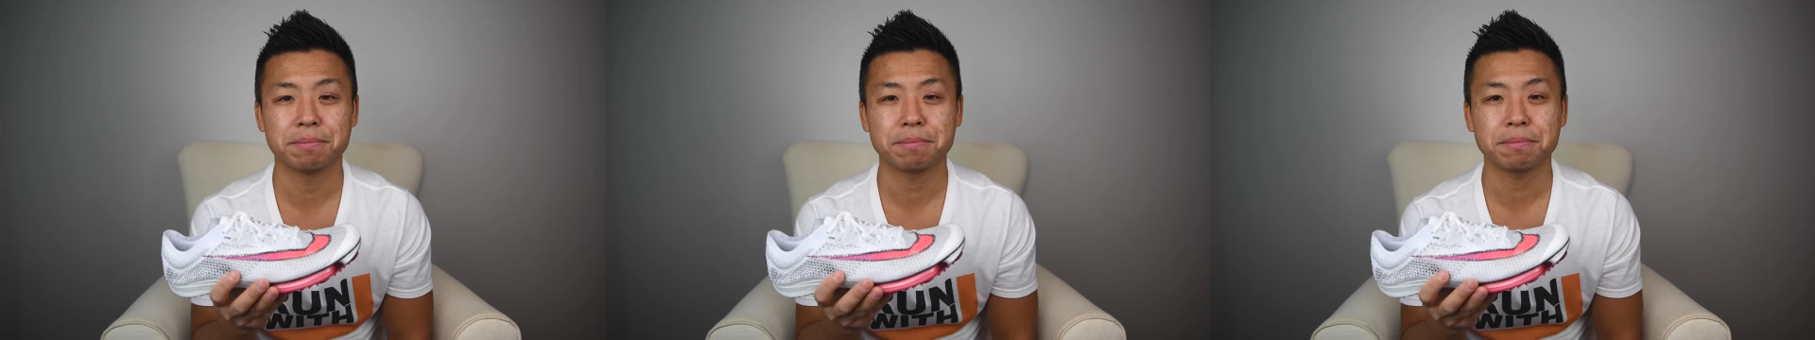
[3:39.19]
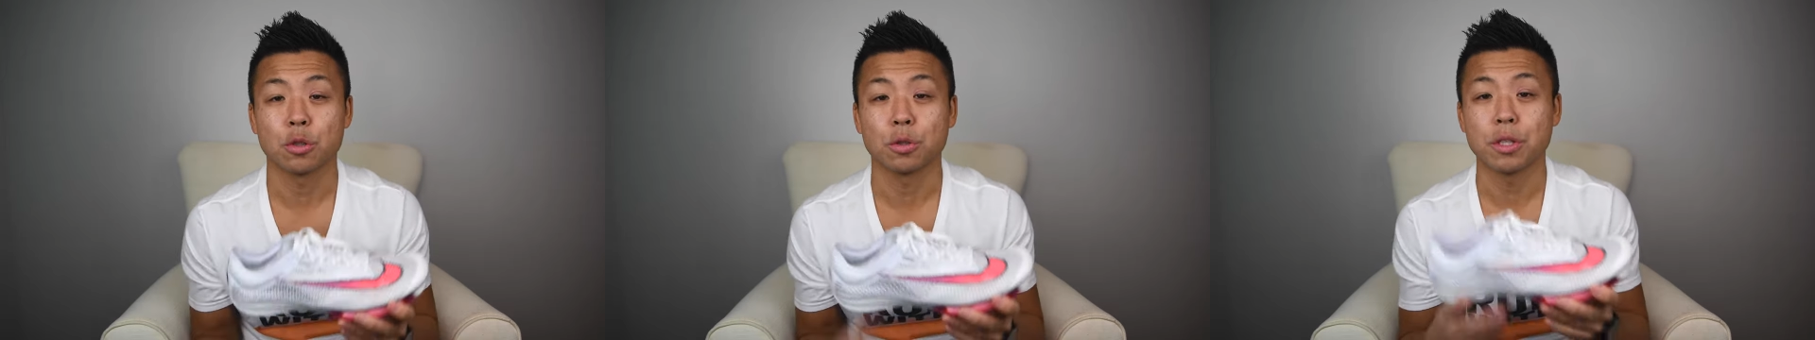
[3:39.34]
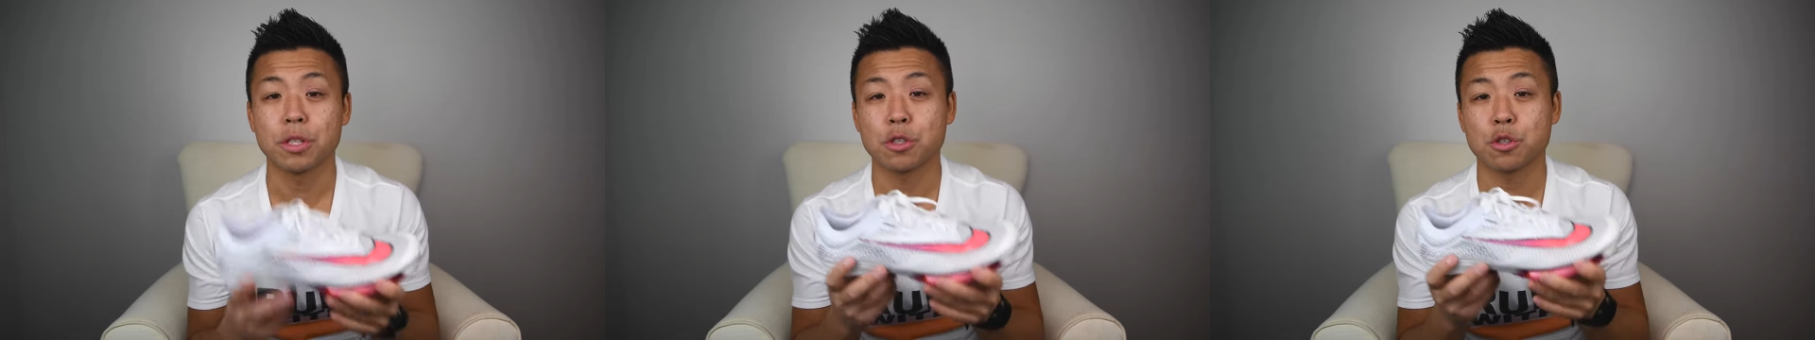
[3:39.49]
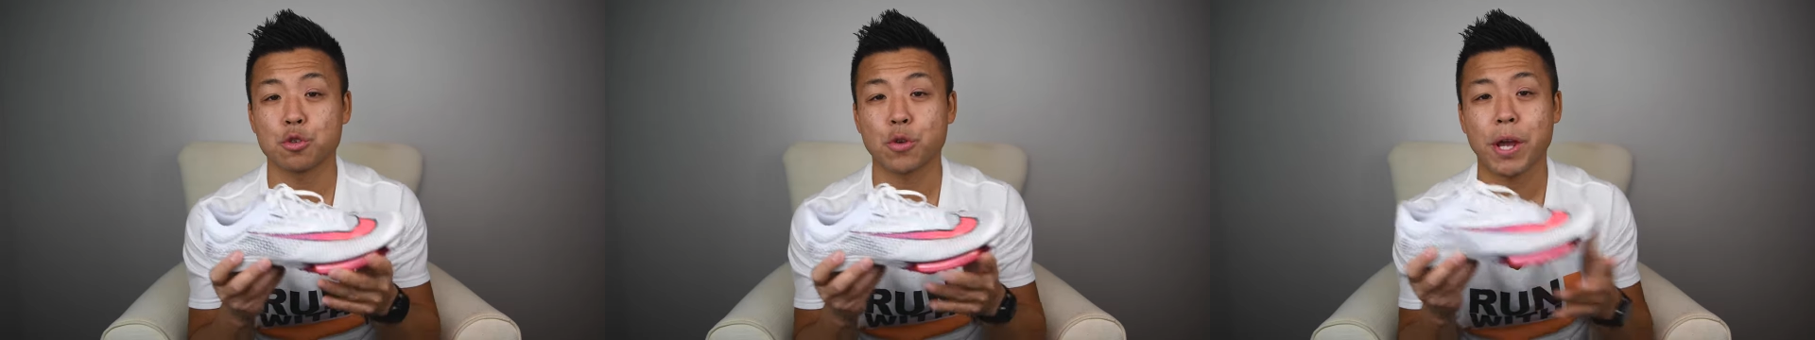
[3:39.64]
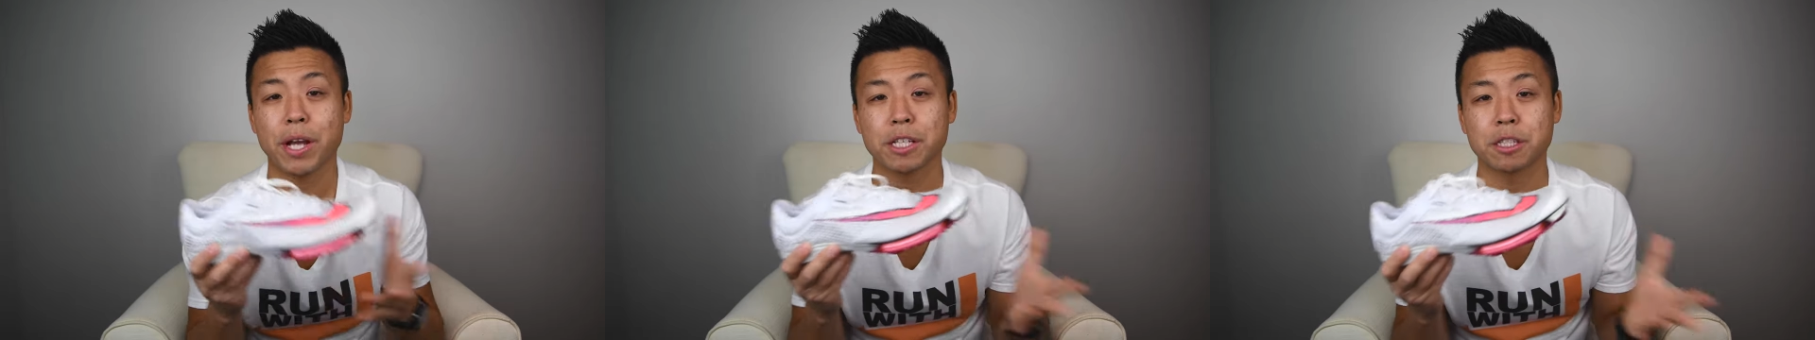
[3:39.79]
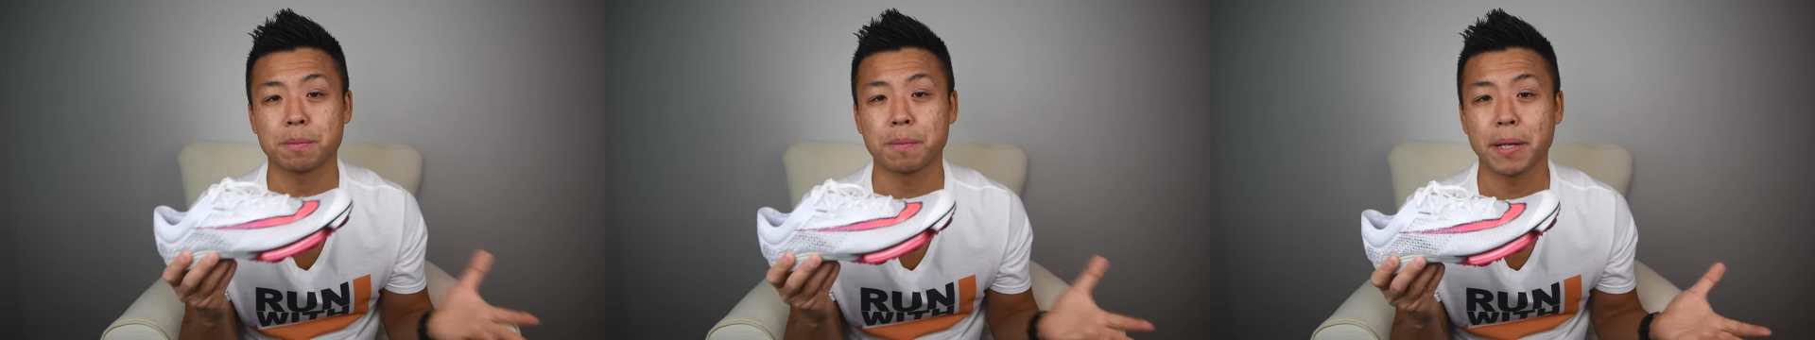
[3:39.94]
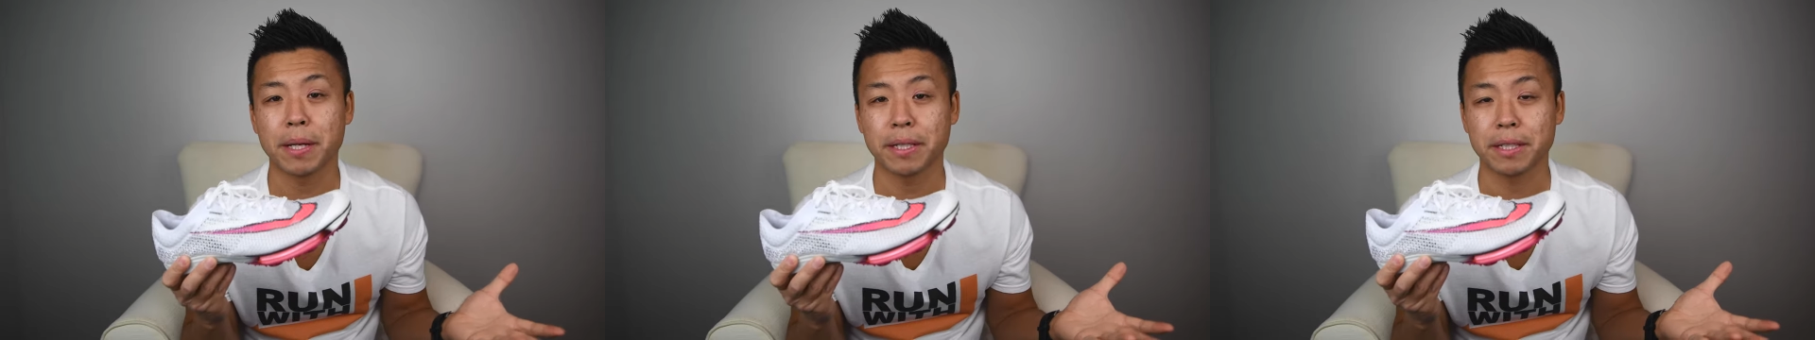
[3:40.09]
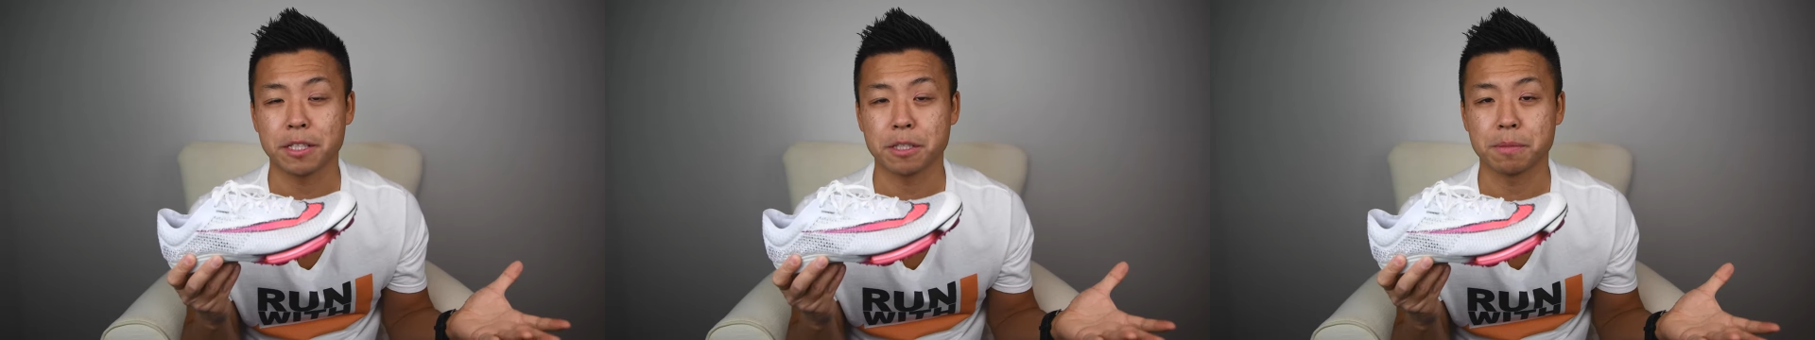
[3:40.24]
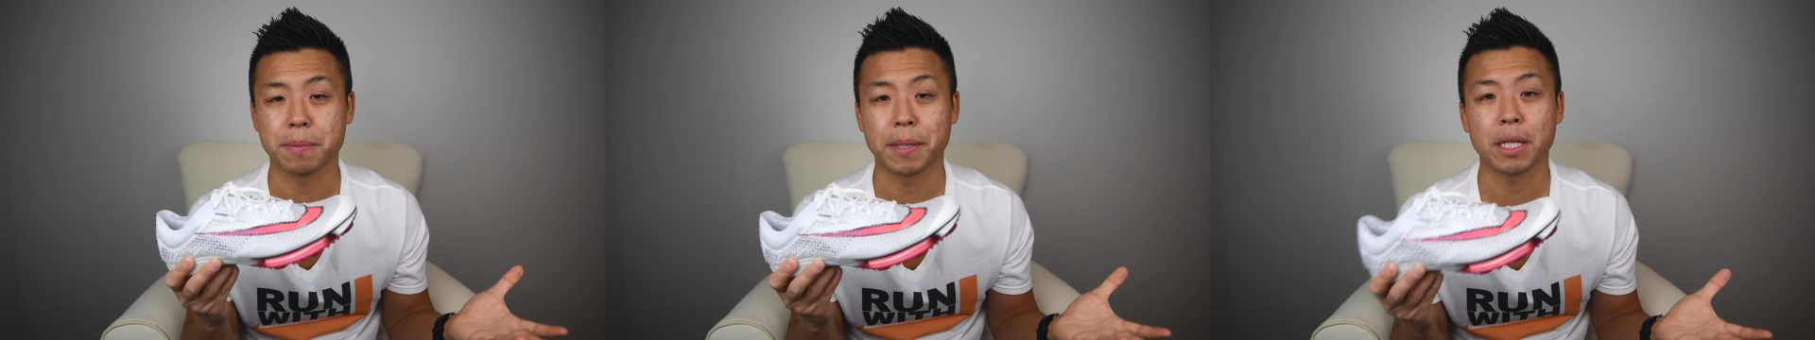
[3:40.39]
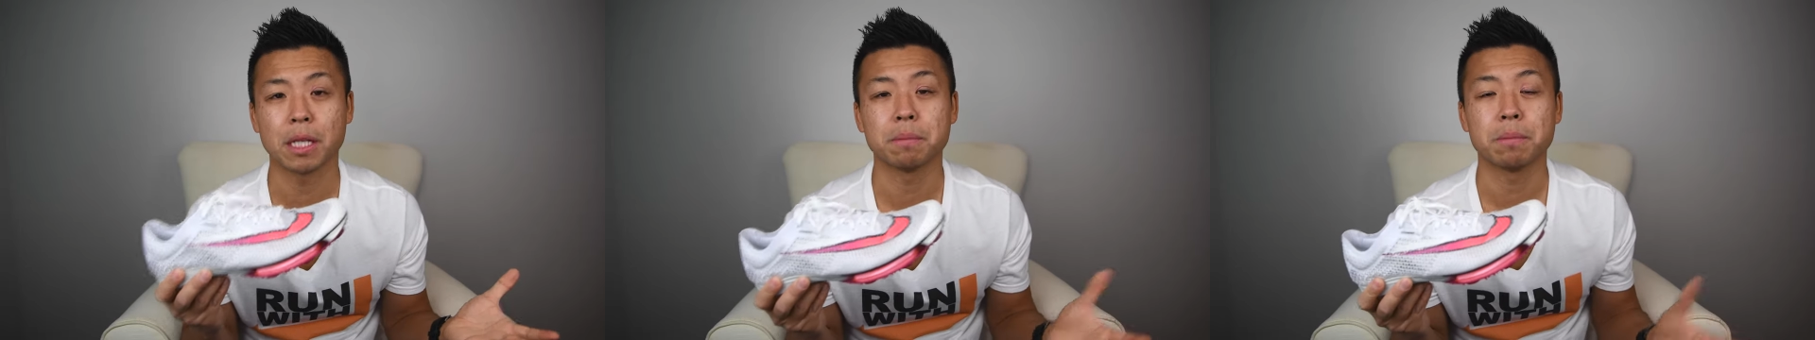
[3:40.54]
So this track spike
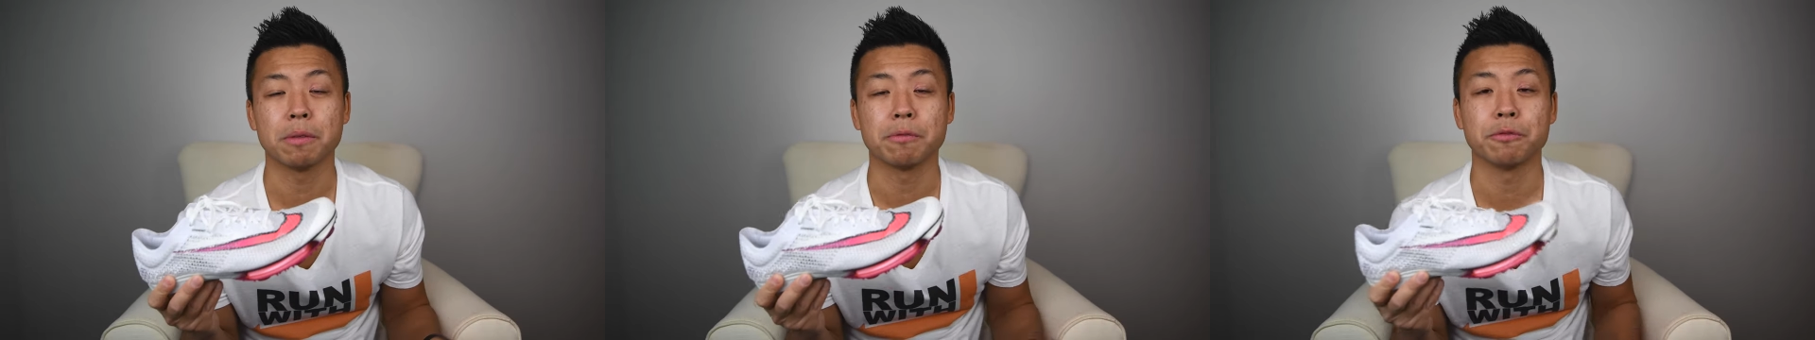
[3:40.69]
is made up